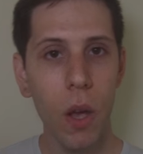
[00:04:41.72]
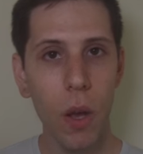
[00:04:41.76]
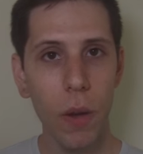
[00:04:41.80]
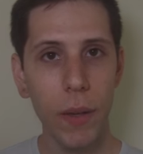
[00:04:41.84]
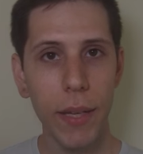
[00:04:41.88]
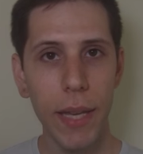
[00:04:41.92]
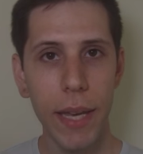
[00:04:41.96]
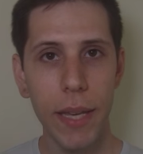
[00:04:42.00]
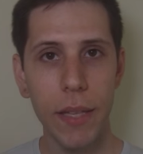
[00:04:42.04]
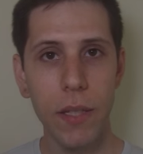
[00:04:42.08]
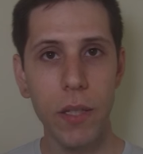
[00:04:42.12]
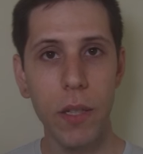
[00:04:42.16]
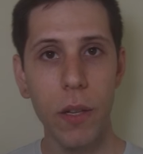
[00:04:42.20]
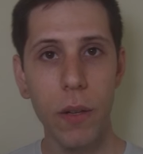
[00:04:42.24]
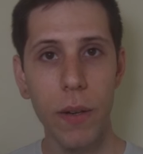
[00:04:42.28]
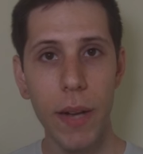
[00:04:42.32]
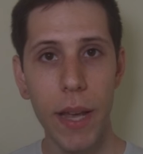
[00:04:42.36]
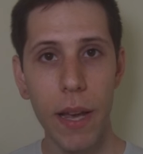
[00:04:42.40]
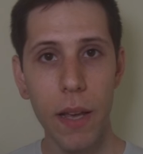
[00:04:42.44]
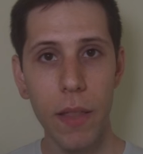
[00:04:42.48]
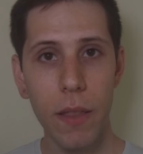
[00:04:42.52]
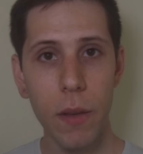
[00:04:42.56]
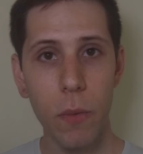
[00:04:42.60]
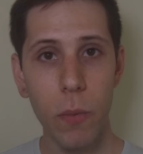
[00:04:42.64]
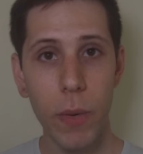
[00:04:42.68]
Okay, so
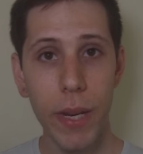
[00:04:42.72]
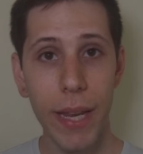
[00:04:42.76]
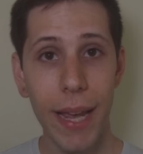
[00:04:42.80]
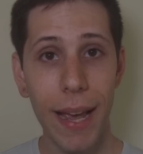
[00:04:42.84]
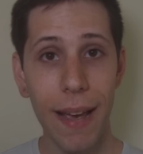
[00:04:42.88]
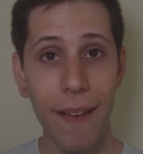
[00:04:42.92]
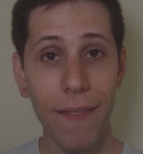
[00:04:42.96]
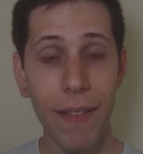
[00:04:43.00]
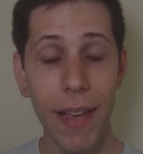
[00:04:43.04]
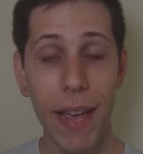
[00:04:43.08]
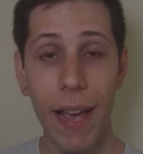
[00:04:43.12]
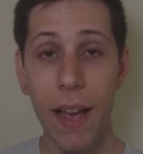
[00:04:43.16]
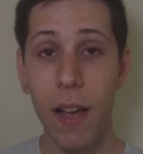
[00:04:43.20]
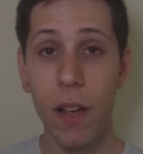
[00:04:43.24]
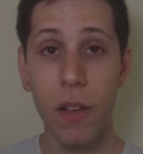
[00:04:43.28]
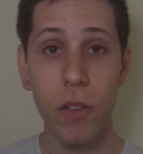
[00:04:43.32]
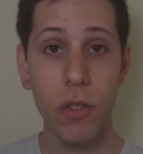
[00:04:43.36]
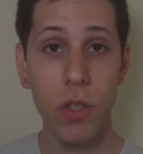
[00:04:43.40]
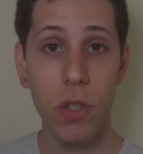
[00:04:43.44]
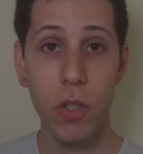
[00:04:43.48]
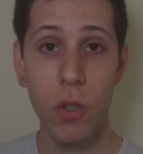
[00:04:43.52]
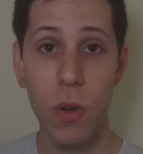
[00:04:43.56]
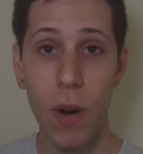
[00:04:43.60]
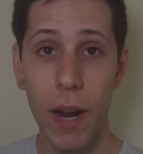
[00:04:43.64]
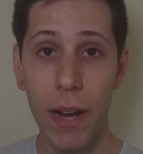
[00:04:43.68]
now that we have our
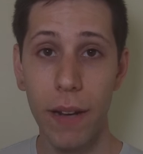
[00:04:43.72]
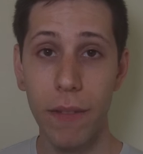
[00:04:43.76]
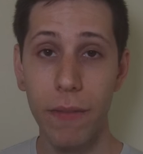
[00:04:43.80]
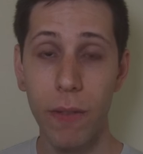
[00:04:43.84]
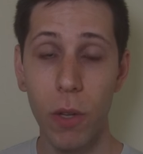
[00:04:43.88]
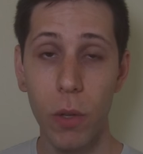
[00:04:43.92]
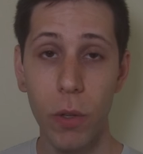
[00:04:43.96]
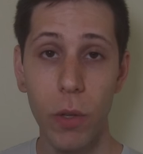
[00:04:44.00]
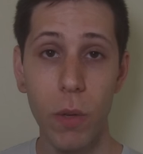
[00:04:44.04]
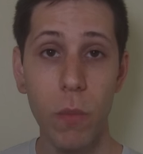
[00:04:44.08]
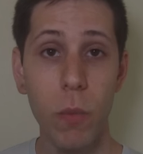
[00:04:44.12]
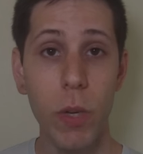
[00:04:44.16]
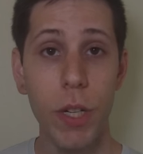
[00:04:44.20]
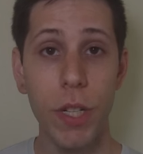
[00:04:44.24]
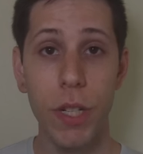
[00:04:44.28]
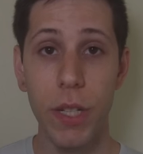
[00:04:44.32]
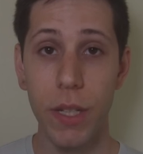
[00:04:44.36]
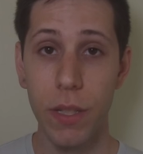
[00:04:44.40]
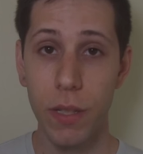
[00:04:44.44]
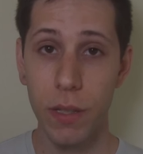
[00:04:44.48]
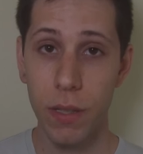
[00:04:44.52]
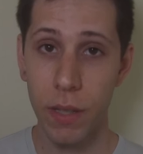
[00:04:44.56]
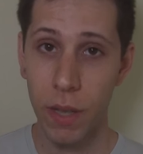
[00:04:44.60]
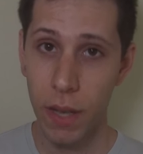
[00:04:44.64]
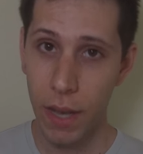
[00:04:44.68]
strike volume, which
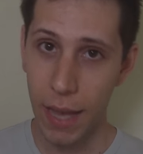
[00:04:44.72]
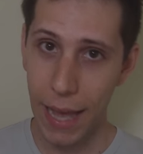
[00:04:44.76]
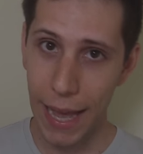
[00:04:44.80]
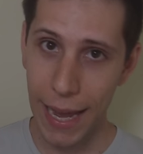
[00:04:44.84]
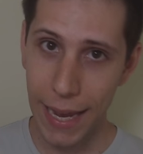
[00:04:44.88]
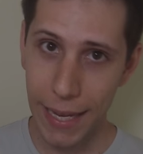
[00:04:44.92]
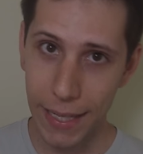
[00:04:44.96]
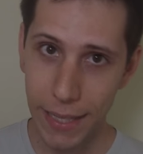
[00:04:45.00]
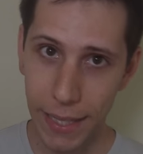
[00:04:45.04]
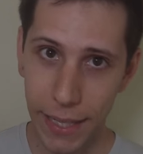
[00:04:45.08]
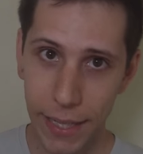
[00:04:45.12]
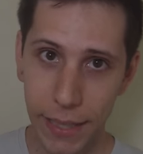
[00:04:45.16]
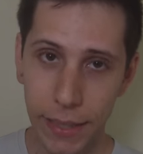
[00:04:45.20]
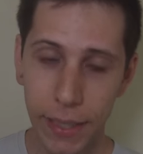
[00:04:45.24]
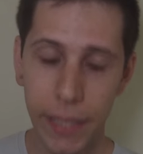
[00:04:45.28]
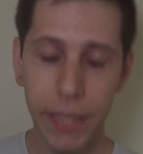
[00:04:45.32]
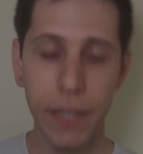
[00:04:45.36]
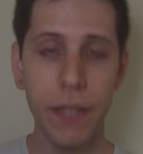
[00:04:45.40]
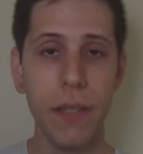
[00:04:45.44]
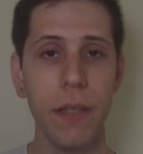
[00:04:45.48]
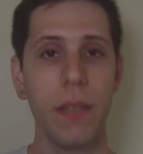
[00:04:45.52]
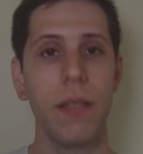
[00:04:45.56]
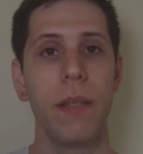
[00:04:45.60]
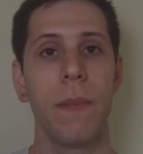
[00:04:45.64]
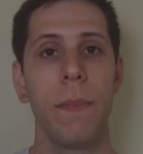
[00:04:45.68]
is 18
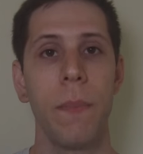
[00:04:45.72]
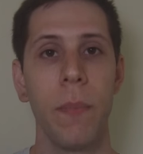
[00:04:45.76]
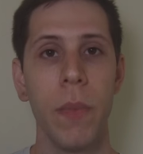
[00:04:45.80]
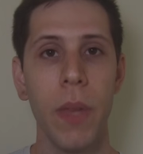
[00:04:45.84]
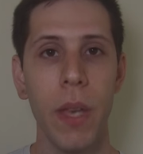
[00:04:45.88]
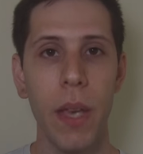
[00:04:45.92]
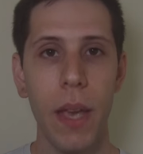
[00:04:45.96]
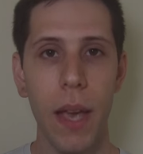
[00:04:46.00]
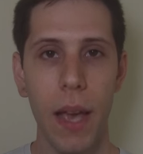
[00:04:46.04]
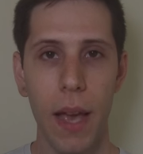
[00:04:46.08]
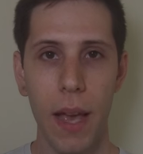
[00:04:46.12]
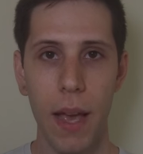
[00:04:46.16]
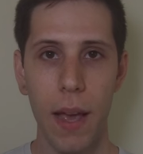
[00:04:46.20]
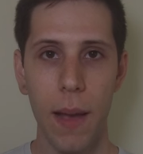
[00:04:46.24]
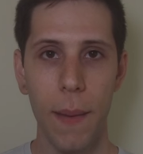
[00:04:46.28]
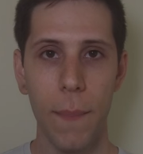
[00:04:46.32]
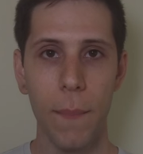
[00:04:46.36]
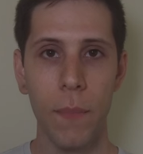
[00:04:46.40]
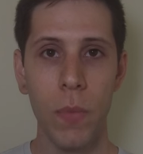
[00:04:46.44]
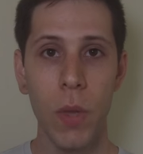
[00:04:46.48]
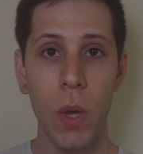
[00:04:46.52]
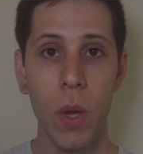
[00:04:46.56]
liters, um,